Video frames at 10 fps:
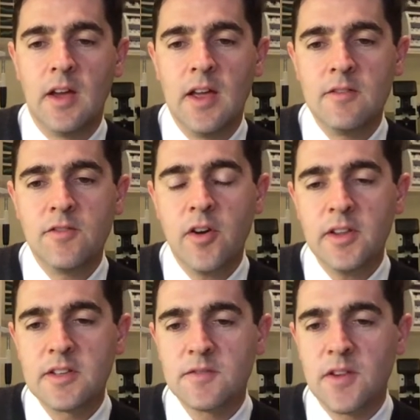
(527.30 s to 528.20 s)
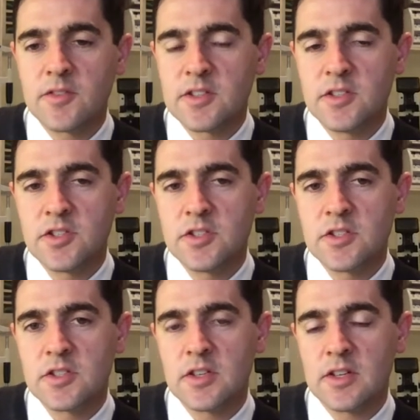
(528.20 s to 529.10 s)
And finally, as far as
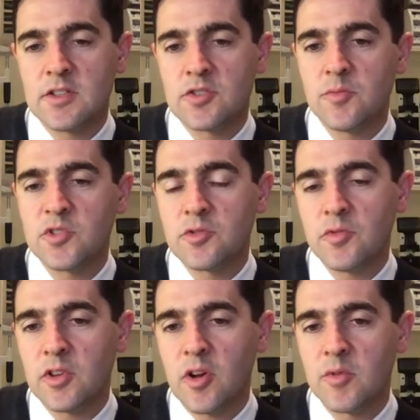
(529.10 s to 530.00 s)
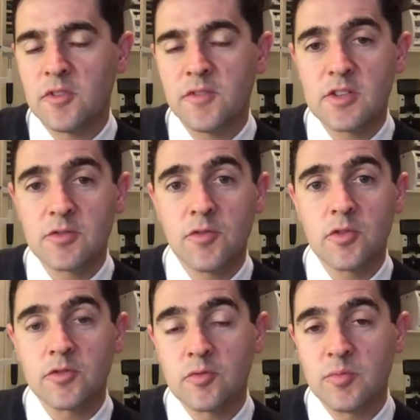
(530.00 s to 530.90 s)
conditions are concerned, which are really common as far as
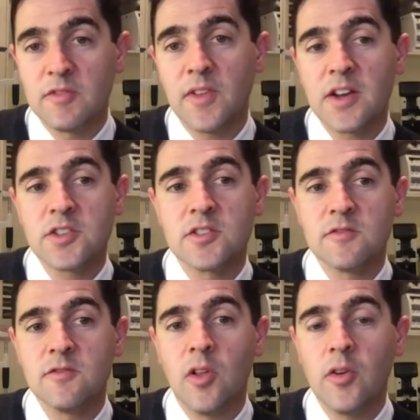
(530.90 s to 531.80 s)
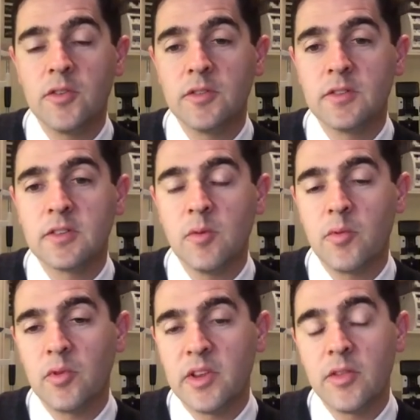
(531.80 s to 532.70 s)
referrals, would be flashes and floaters. What
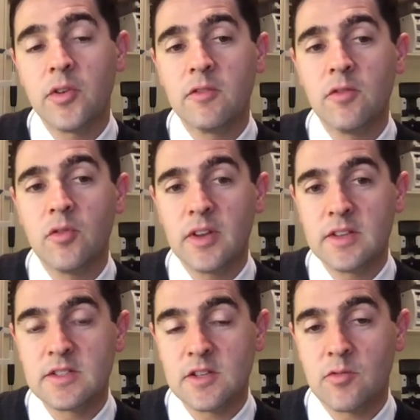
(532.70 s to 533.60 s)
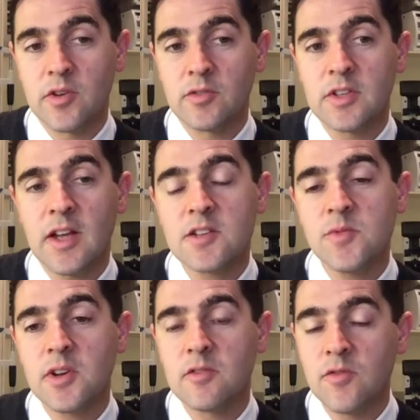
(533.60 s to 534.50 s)
we're really looking for is a retinal
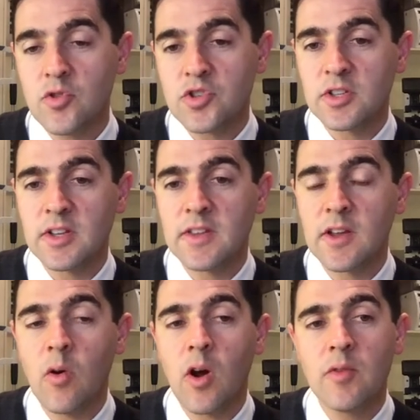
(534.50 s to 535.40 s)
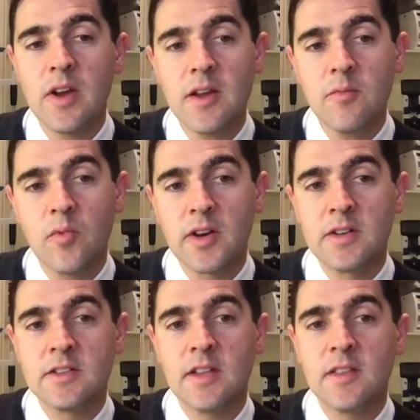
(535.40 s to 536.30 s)
detachment, and fortunately, they're quite rare. 1
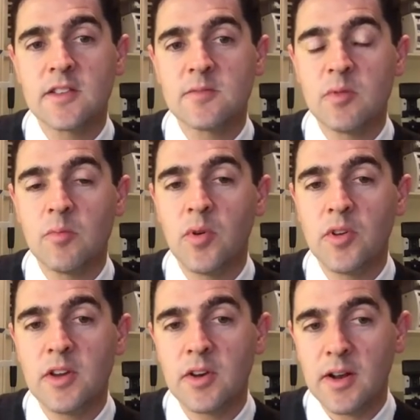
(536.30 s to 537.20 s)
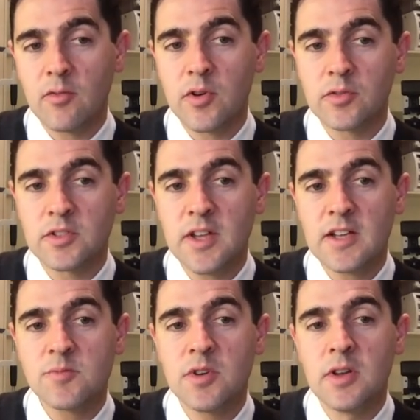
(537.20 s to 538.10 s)
in 10,000 people per year are going to have a retinal
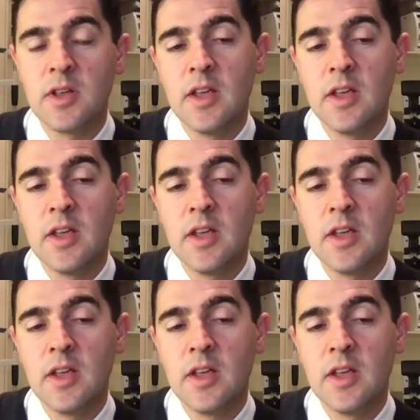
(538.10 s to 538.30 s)
detachment.